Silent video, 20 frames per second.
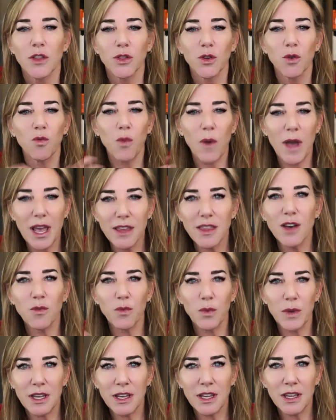the way that
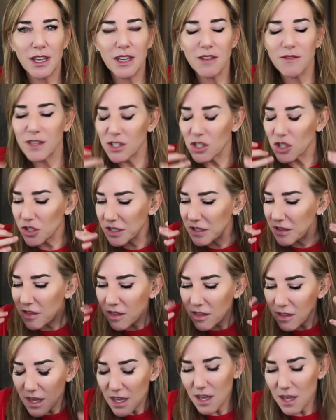we even just
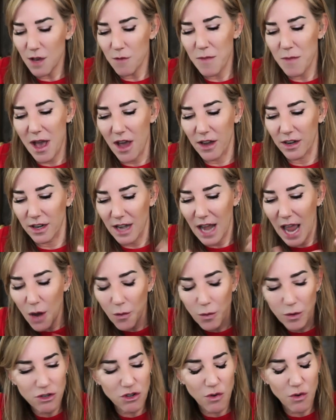think about it and how
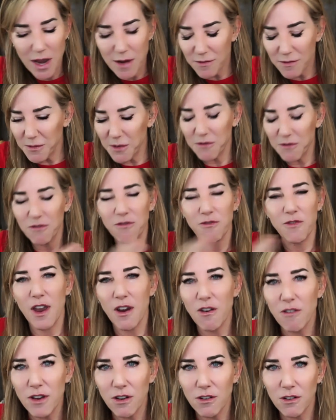we're trained from a
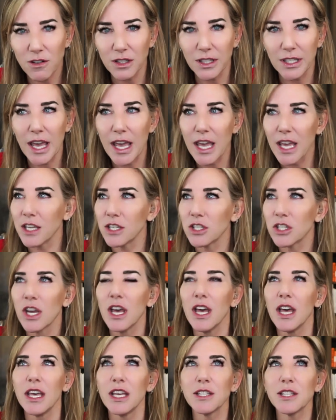very early
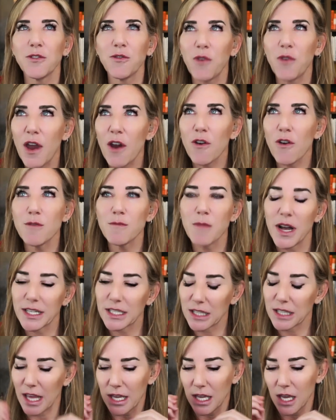age is very
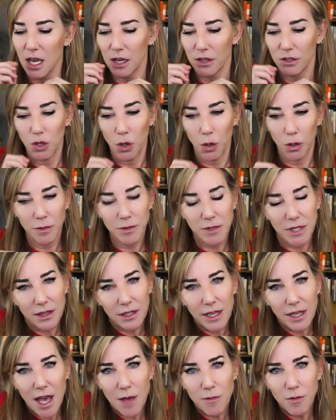much like don't upset
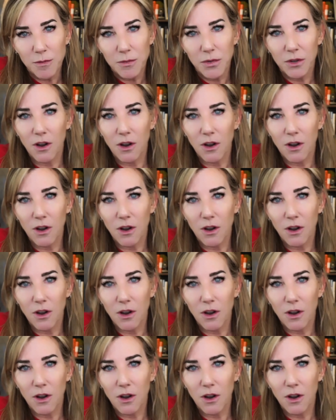the apple